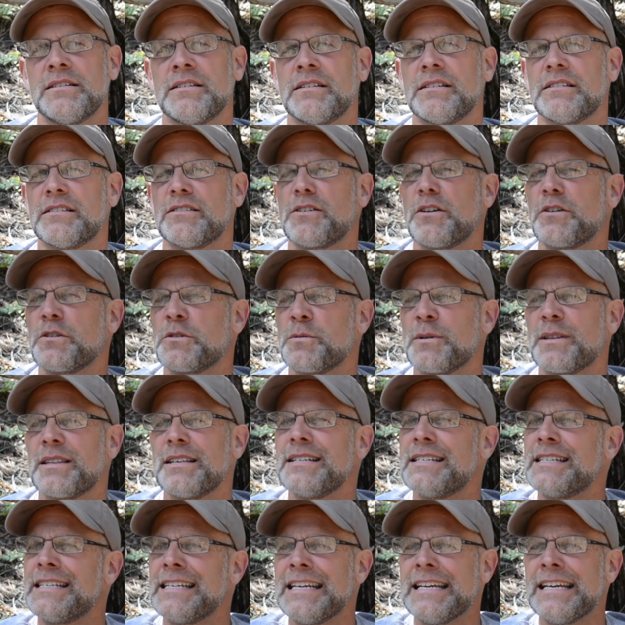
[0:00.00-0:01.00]
starts with
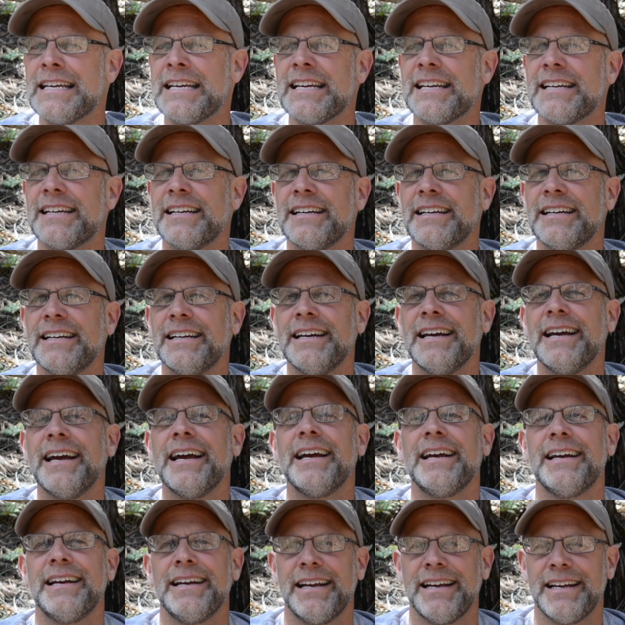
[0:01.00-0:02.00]
a D,
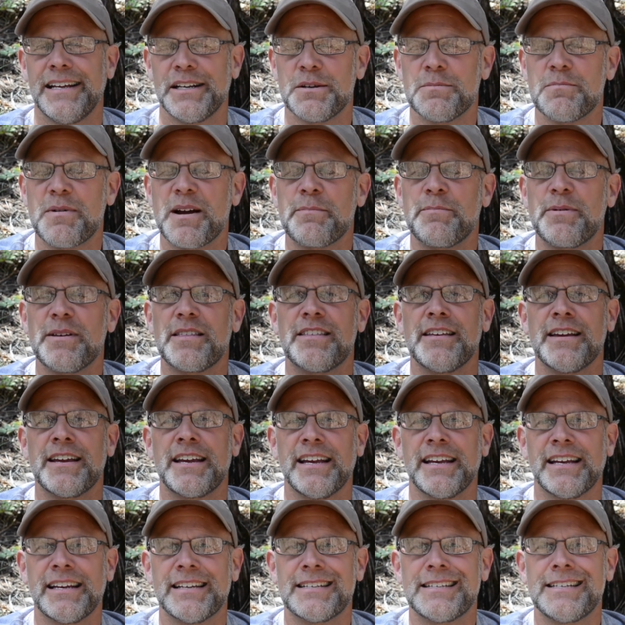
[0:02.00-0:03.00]
and you might be
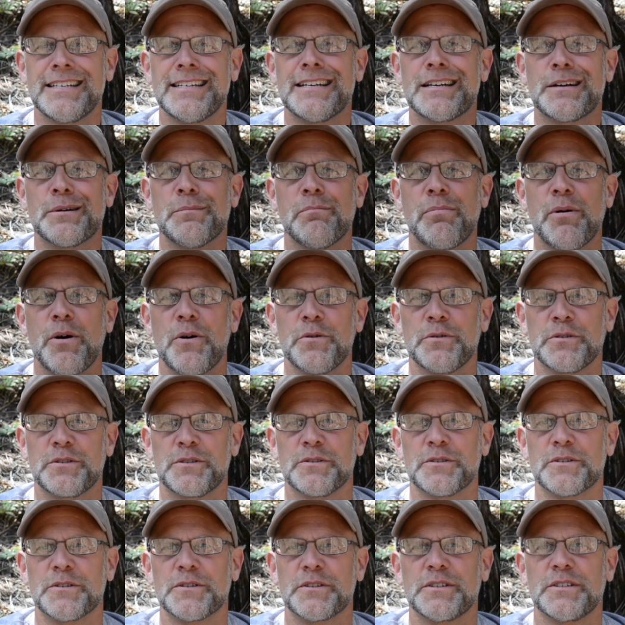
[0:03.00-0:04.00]
thinking it
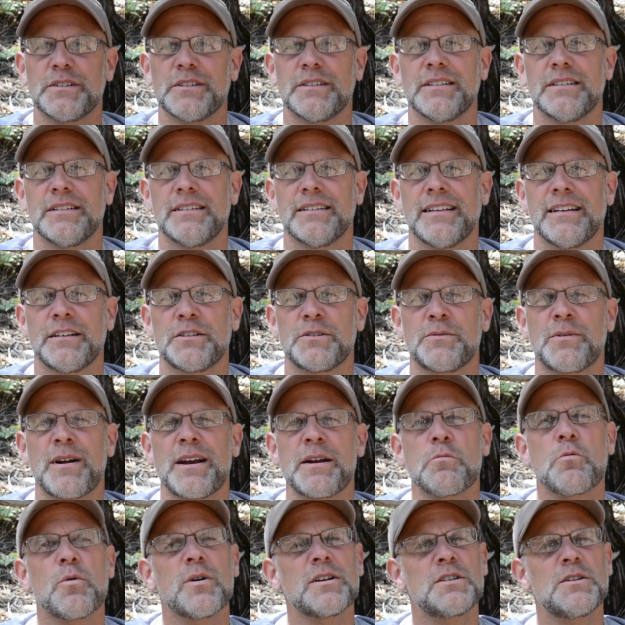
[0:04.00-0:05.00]
decomposers. That's
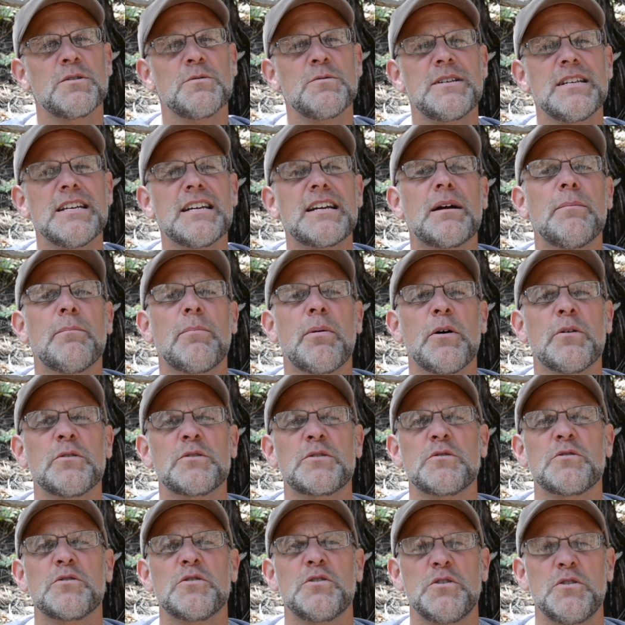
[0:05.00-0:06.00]
right. What do
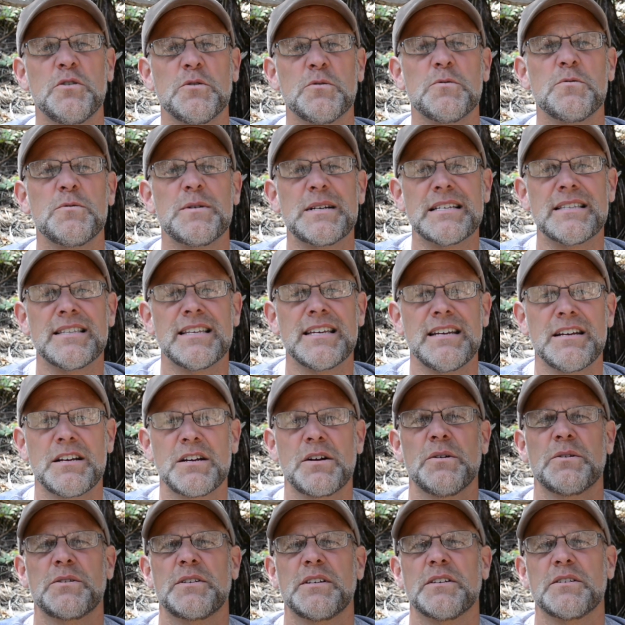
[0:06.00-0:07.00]
decomposers do in the
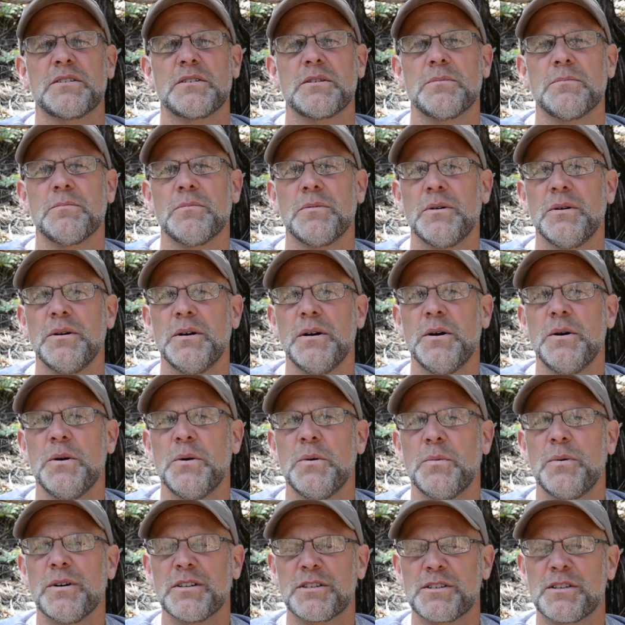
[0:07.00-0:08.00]
ecosystem?
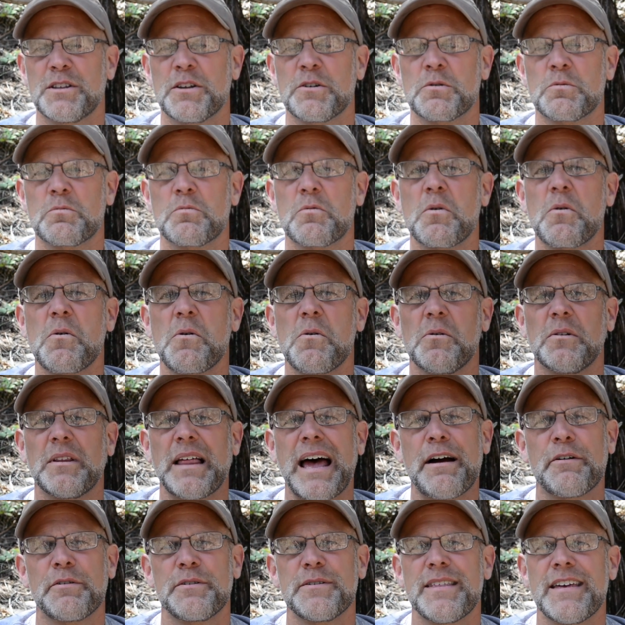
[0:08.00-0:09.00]
What's their role?
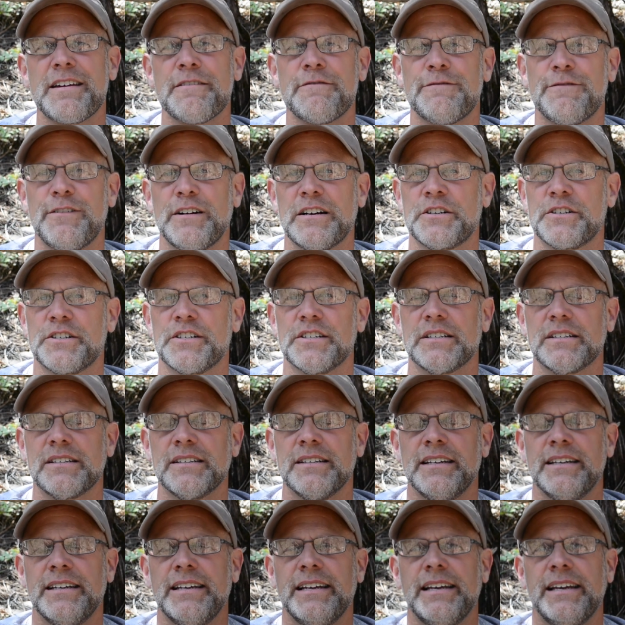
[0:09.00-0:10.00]
How do they function?
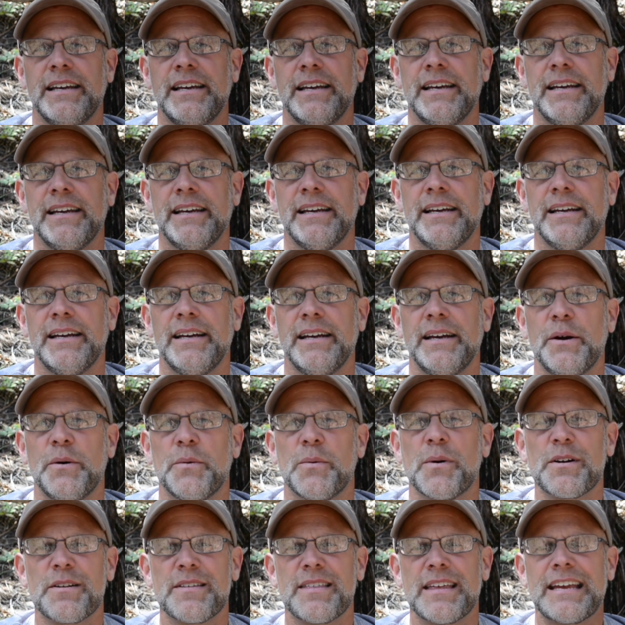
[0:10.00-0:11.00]

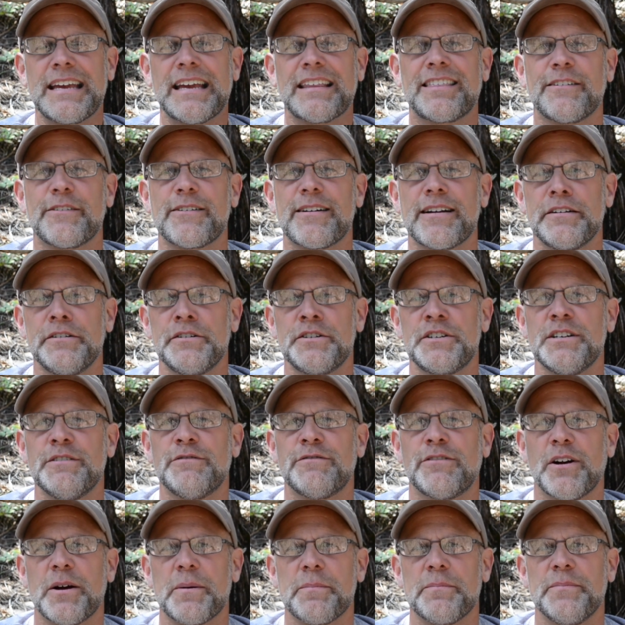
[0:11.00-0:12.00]
Where do they get their energy
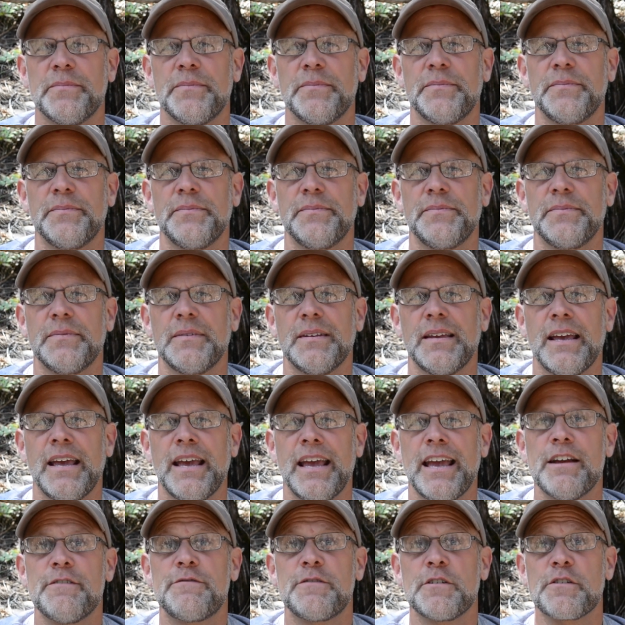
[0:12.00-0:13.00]
from?
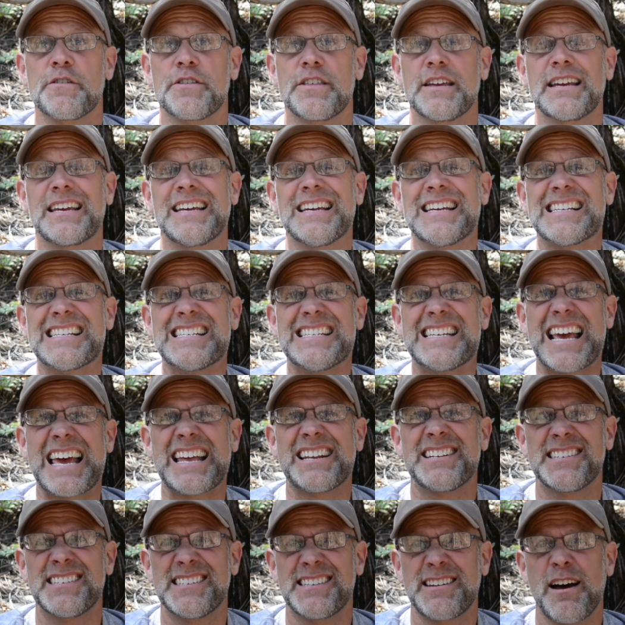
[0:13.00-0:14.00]
If you're thinking
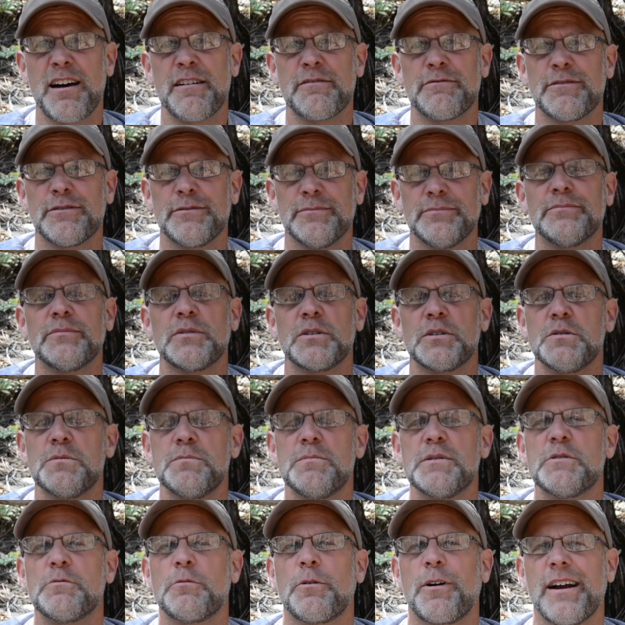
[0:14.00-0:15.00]
dead stuff,
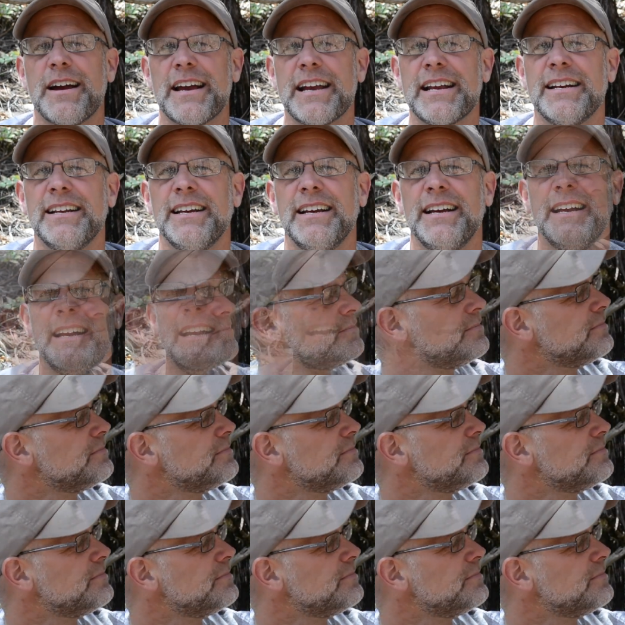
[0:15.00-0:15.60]
you'd be right.